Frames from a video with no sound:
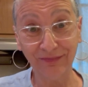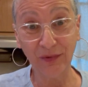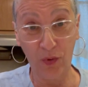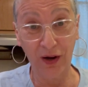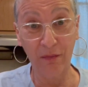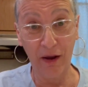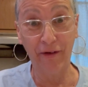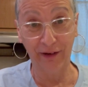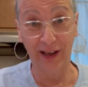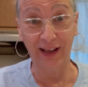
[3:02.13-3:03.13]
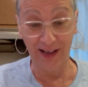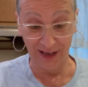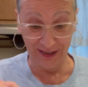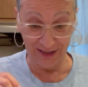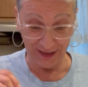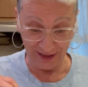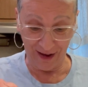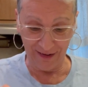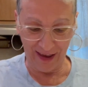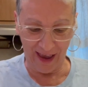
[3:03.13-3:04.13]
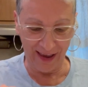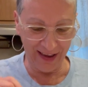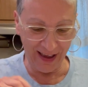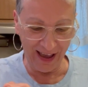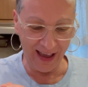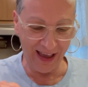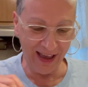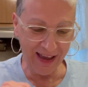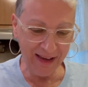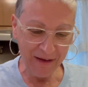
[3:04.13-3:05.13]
what America is. Okay,